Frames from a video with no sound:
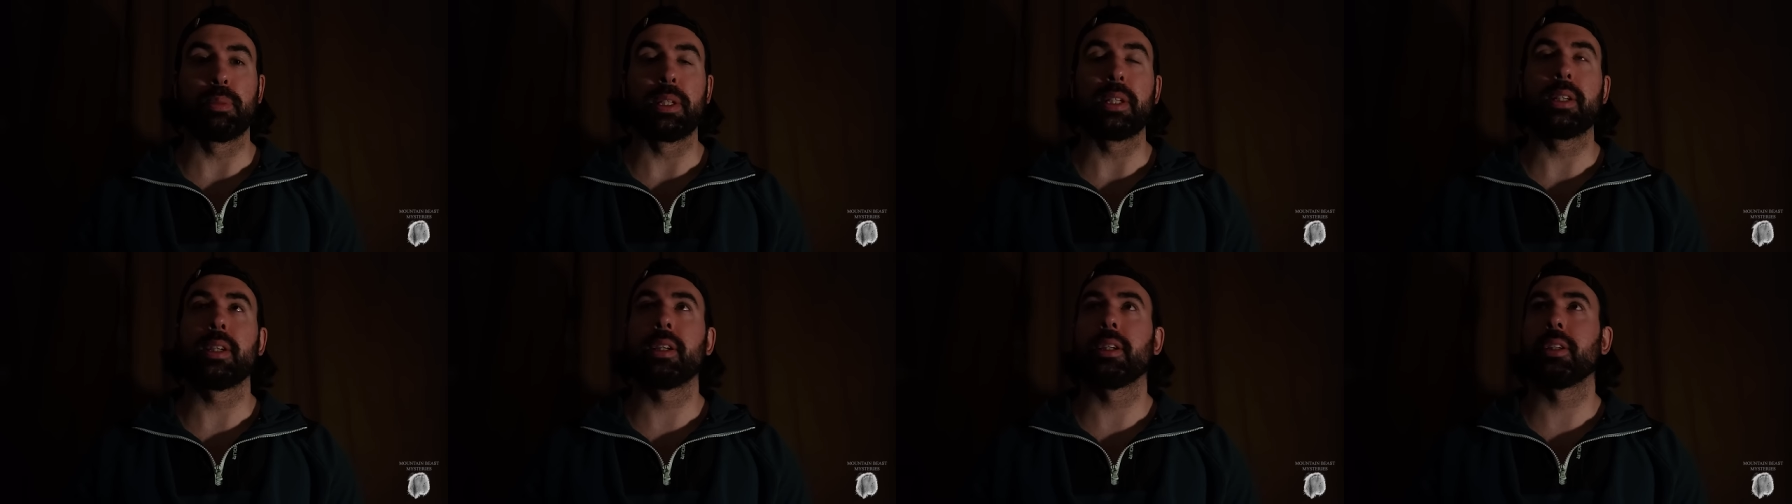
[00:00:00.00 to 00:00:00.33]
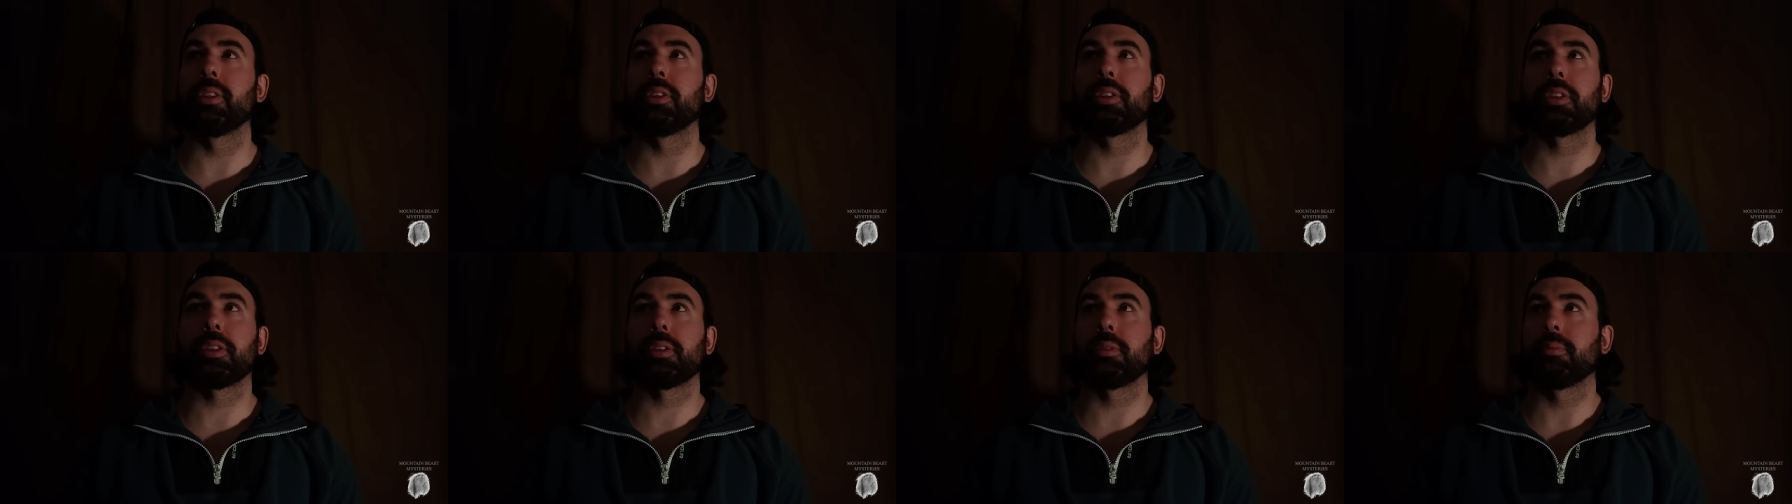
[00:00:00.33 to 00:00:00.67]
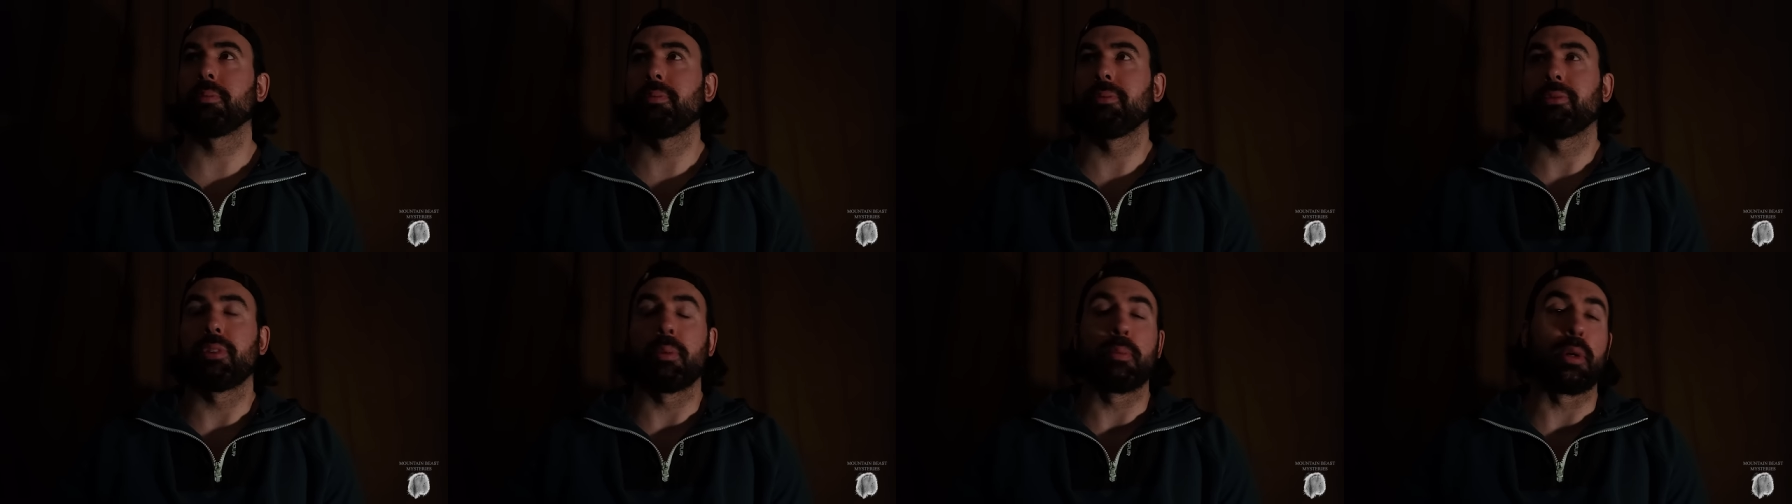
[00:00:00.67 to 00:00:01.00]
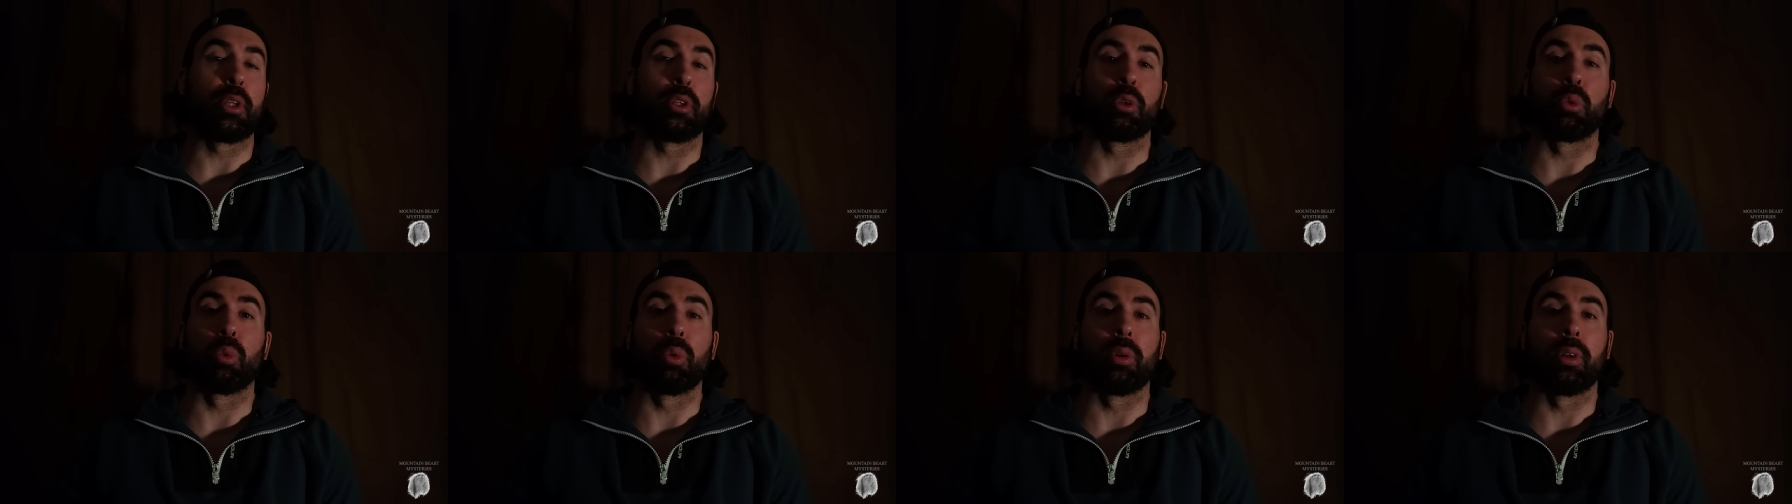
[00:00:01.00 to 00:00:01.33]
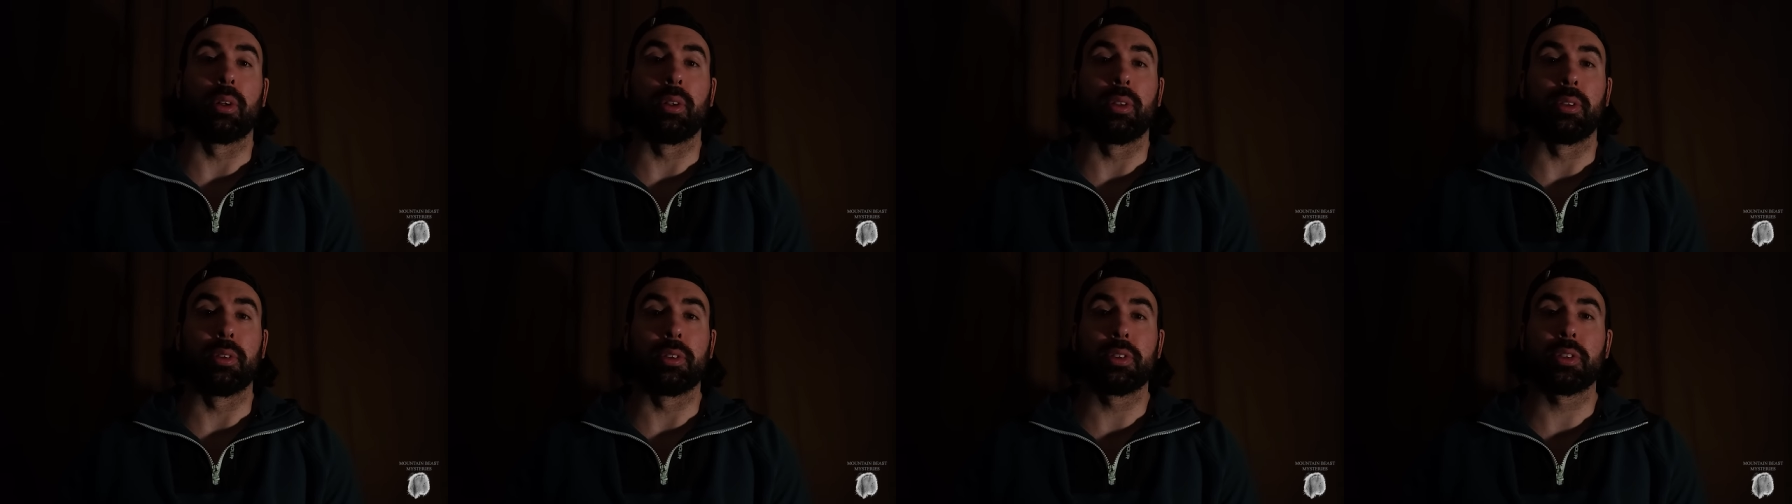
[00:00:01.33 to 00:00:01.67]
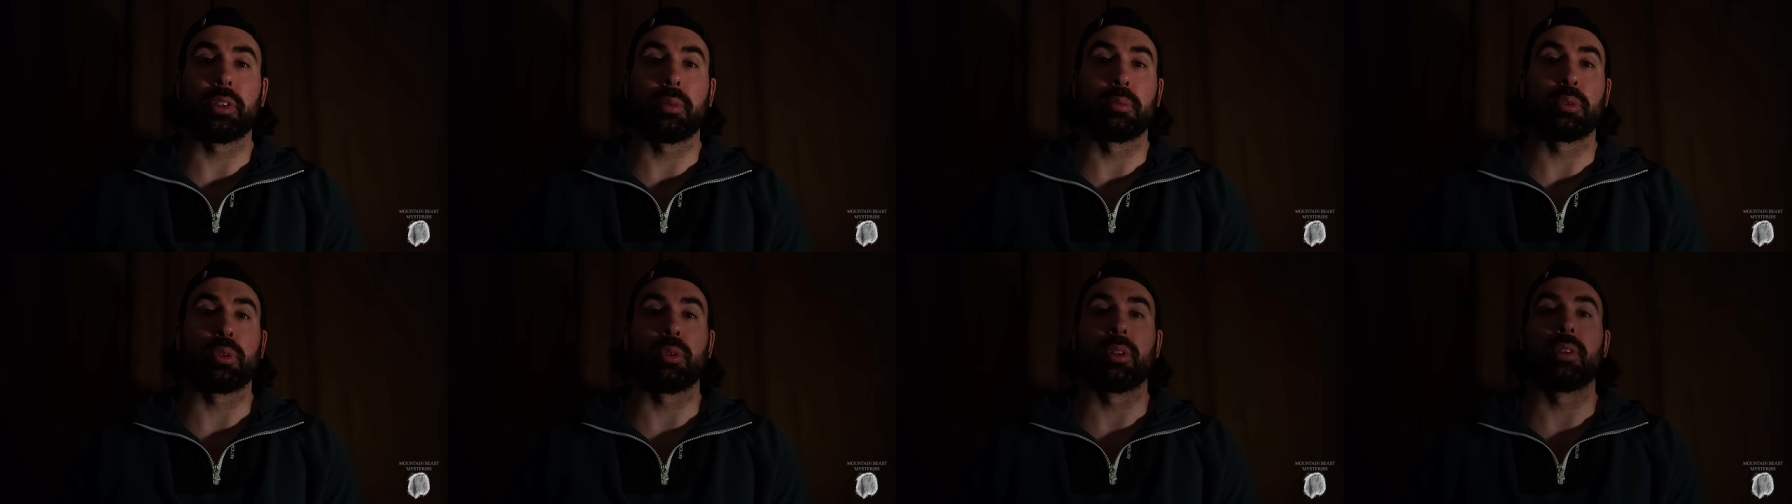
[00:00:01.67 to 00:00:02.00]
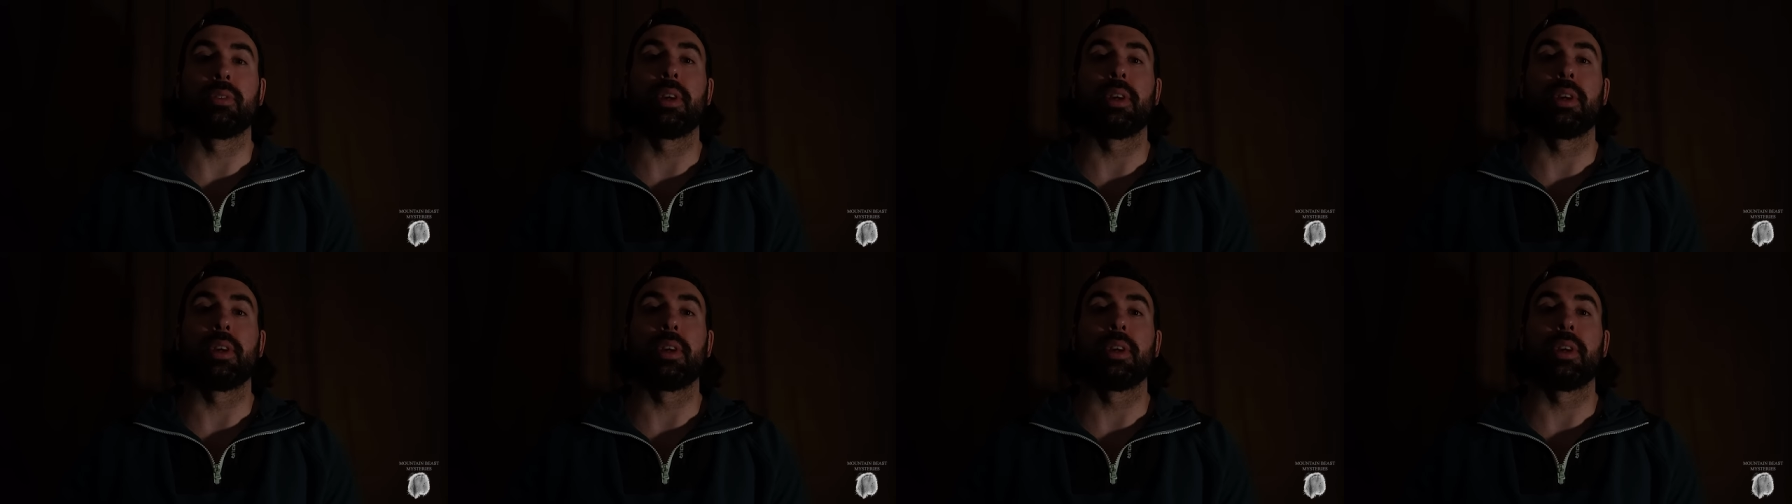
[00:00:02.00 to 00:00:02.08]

beings from other worlds, some sort of